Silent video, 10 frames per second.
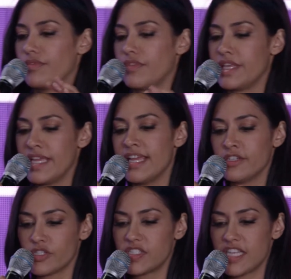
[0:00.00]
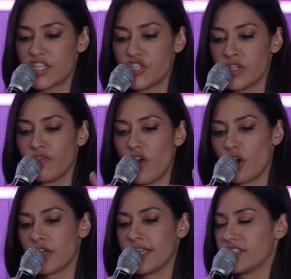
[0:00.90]
the intersection of
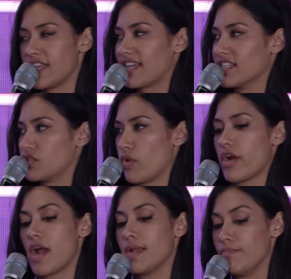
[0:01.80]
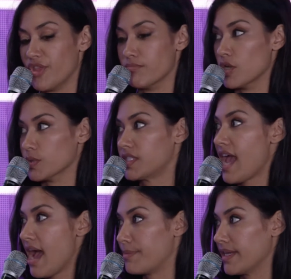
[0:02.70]
art and tech is where I'm the most
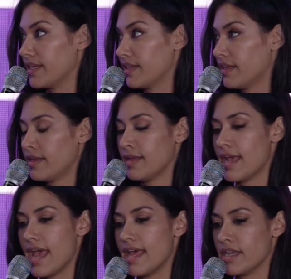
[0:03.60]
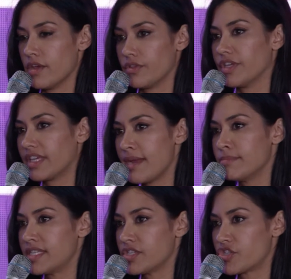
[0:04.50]
happy. And the
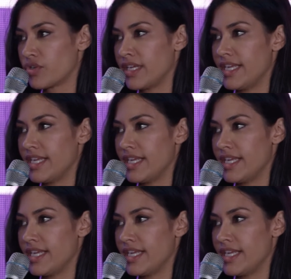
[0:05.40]
games industry